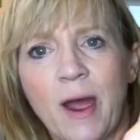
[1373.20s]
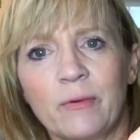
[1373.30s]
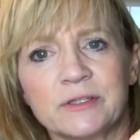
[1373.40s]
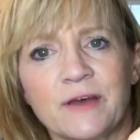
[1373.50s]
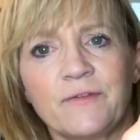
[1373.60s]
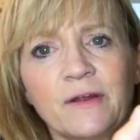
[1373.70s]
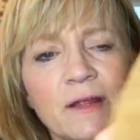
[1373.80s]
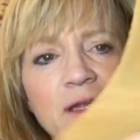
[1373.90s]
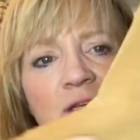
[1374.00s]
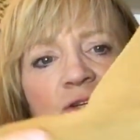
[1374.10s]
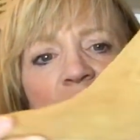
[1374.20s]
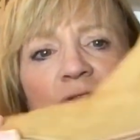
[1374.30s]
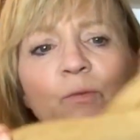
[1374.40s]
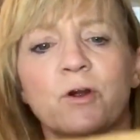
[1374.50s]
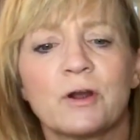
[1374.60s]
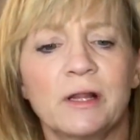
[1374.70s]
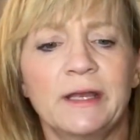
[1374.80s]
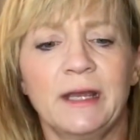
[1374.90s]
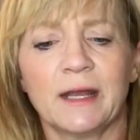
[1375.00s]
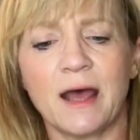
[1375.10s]
will definitely need to do some work
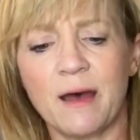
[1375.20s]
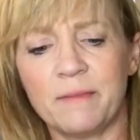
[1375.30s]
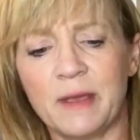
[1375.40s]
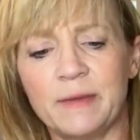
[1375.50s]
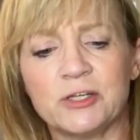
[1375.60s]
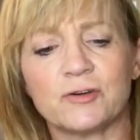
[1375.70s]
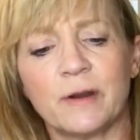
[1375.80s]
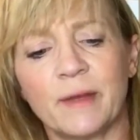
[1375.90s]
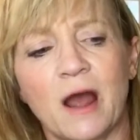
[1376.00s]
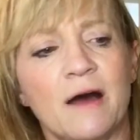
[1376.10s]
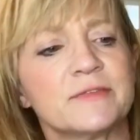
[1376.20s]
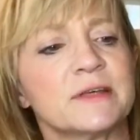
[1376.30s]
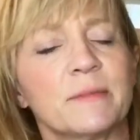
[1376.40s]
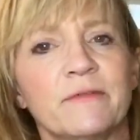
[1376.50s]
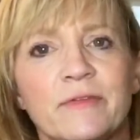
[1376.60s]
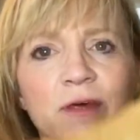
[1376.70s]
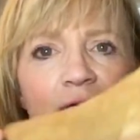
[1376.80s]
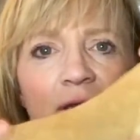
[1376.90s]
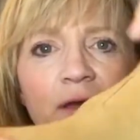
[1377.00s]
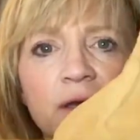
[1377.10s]
cleaning it up, maybe trimming off some of
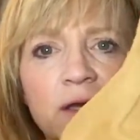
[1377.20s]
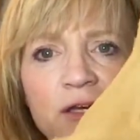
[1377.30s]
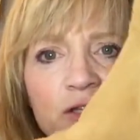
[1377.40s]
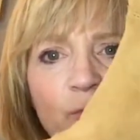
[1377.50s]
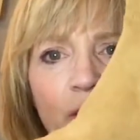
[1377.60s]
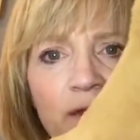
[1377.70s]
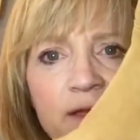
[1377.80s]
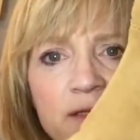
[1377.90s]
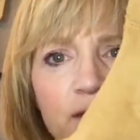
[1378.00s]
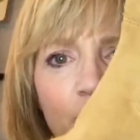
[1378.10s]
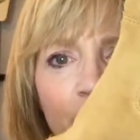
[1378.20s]
the suede that's a little bit